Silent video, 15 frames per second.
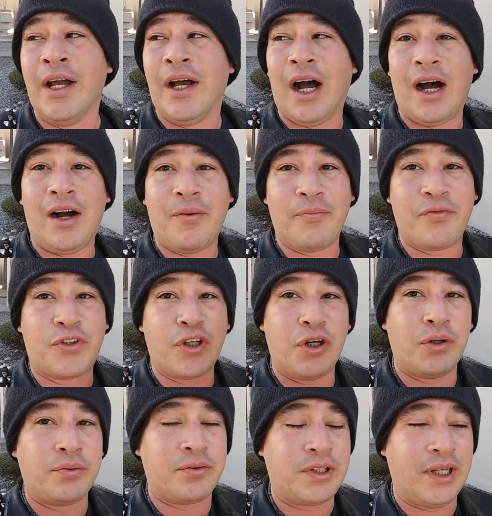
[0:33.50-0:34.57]
Um,
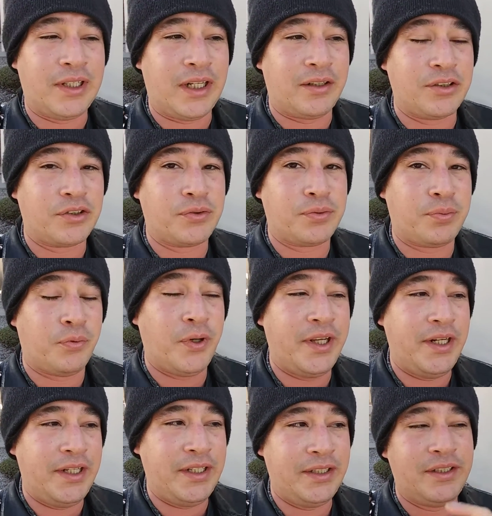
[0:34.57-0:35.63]
the thing that I was
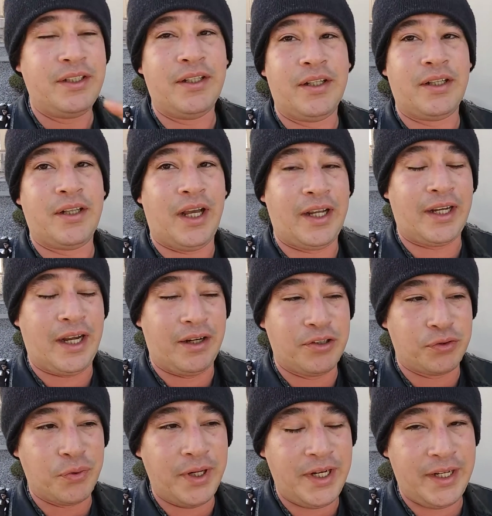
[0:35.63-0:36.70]
reading, like I
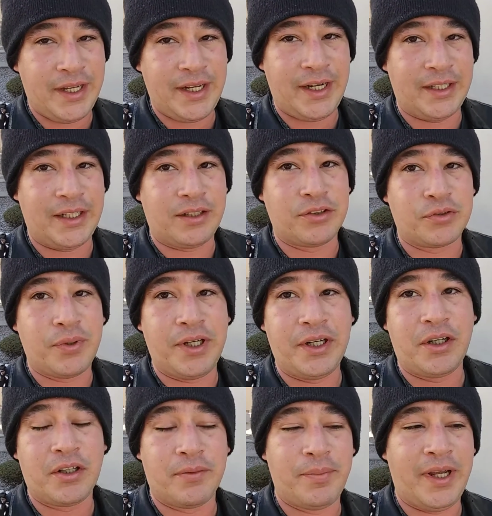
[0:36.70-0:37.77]
was reading it, and then I was reading
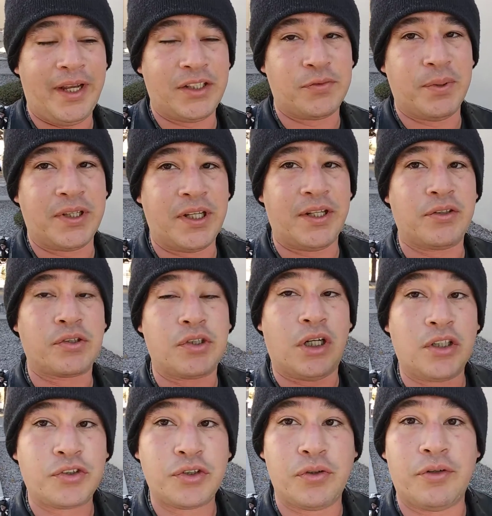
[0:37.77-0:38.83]
all the bands, but then there was
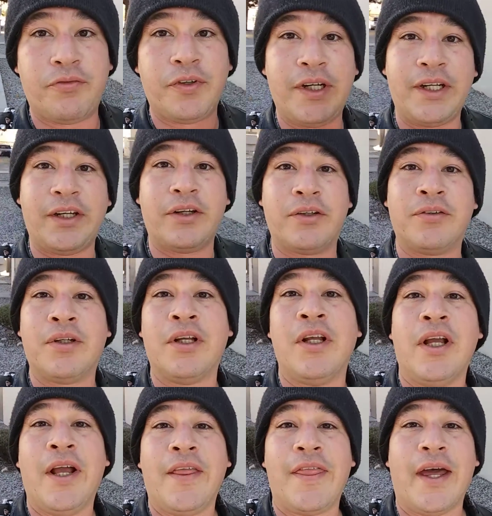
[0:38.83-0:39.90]
also a video
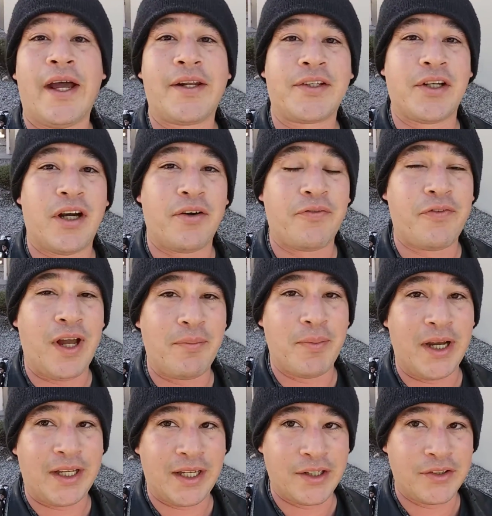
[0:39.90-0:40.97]
that uh, Fat
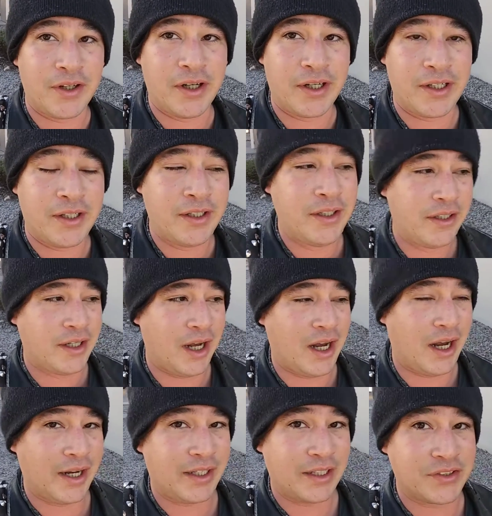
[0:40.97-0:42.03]
Mike had done, uh,
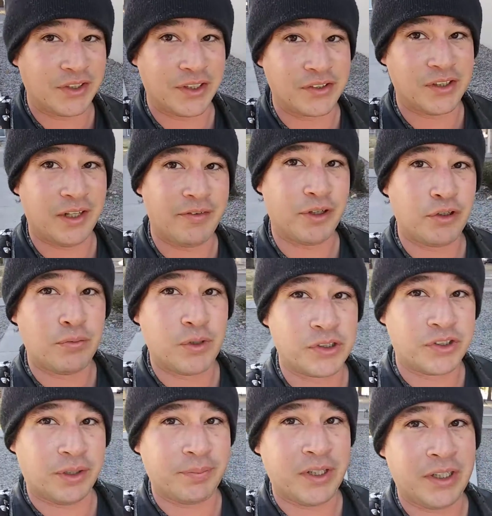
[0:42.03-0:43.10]
I guess in his living room or
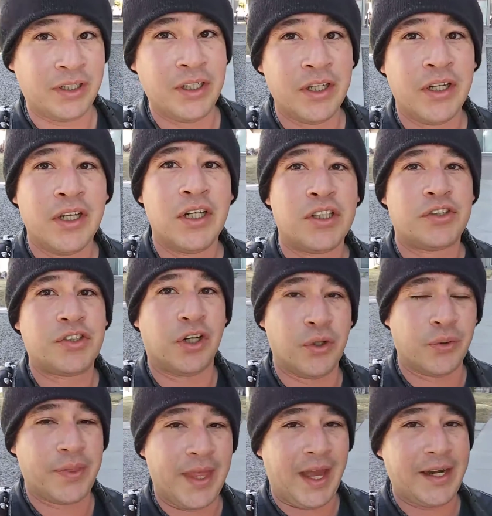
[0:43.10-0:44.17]
something.
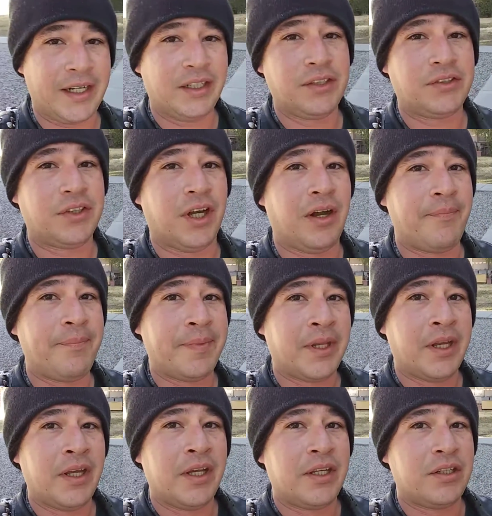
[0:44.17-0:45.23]
So that is, uh,
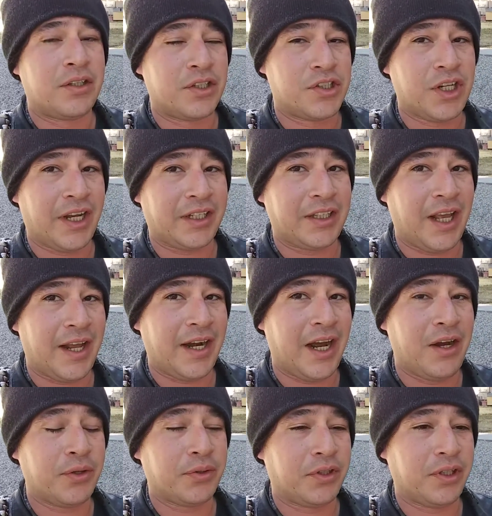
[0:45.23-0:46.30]
you can check that
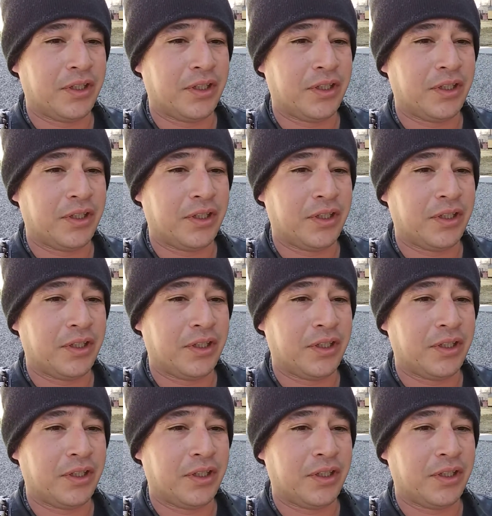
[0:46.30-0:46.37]
out.